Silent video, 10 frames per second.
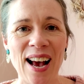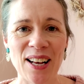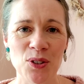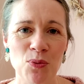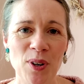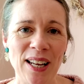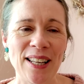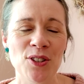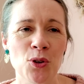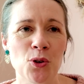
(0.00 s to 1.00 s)
has
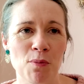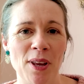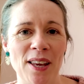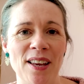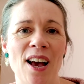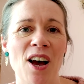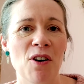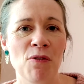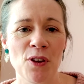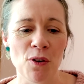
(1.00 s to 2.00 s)
really taught me a
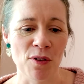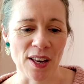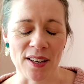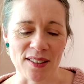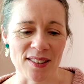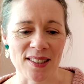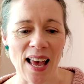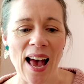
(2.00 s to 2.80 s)
few things,